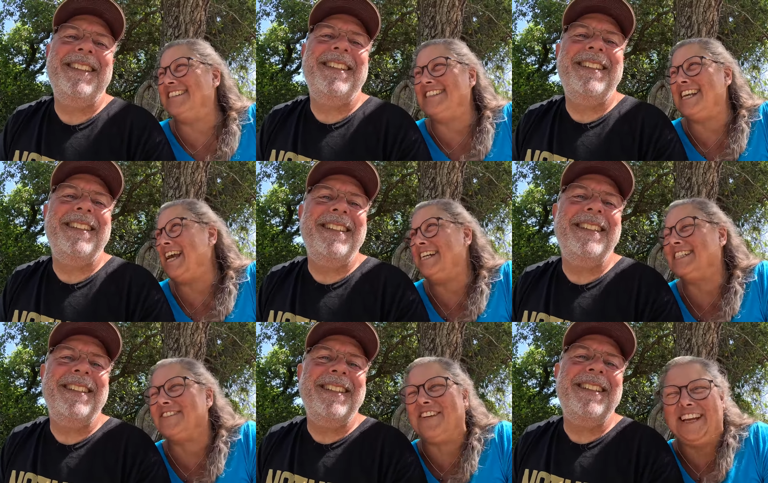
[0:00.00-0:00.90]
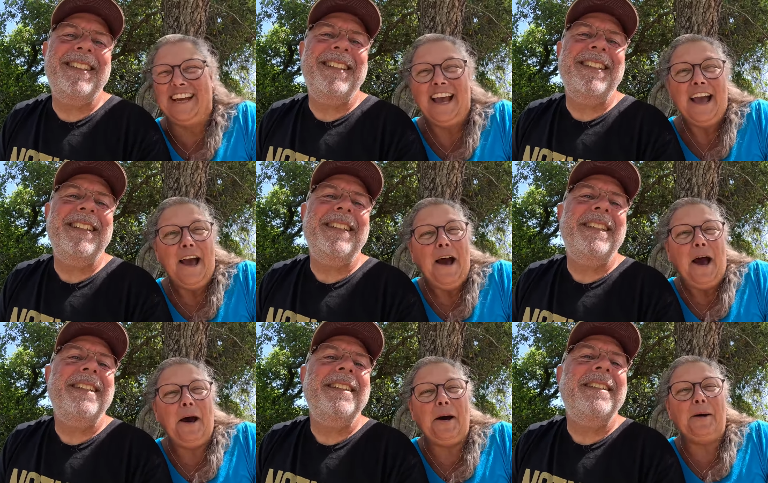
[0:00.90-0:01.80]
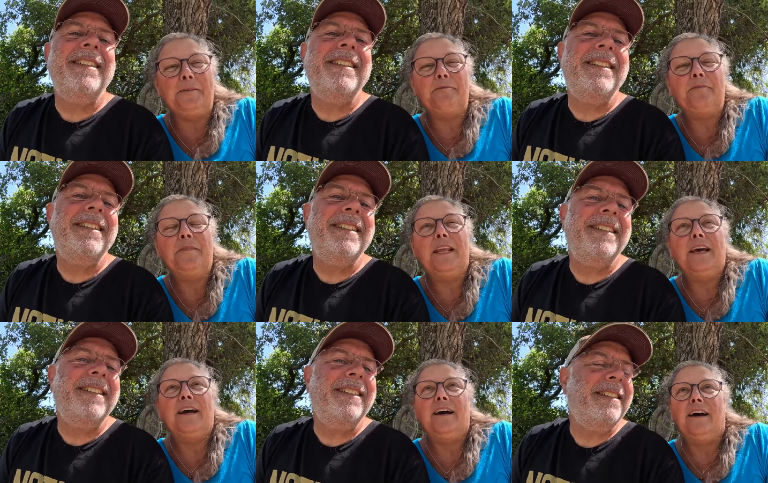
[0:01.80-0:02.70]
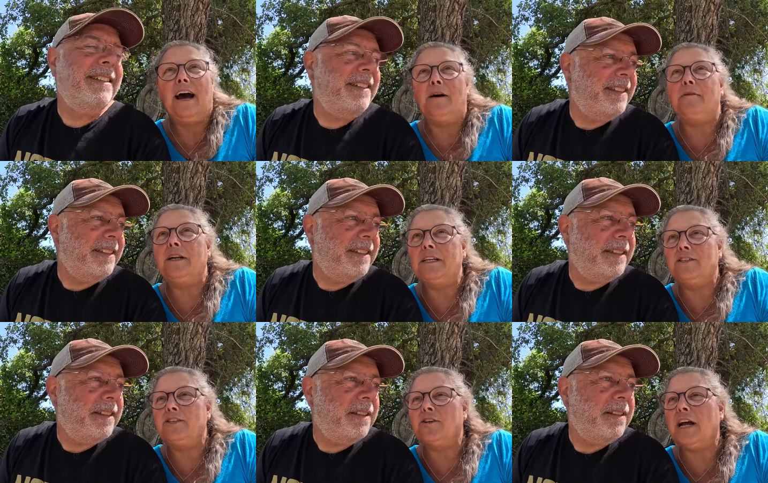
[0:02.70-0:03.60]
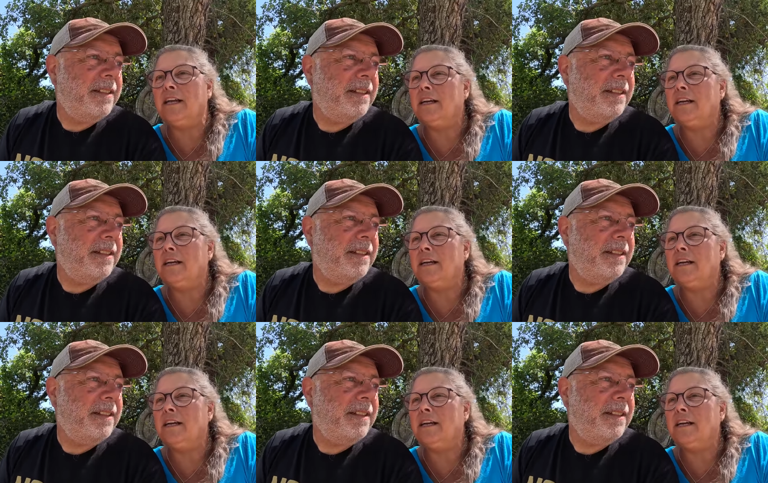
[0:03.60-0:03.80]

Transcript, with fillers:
Speaker 1: Just ask me. Um, I wanted to try to